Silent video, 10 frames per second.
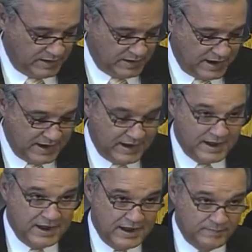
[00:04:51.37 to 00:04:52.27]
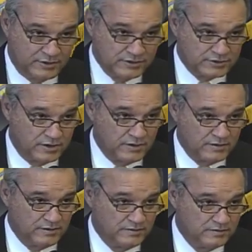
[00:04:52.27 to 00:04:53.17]
And I am
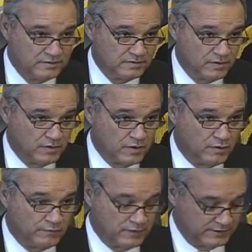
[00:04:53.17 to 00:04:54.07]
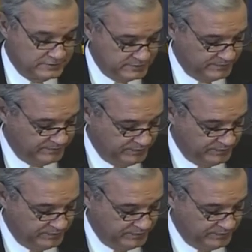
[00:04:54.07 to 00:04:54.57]
concerned on all fronts.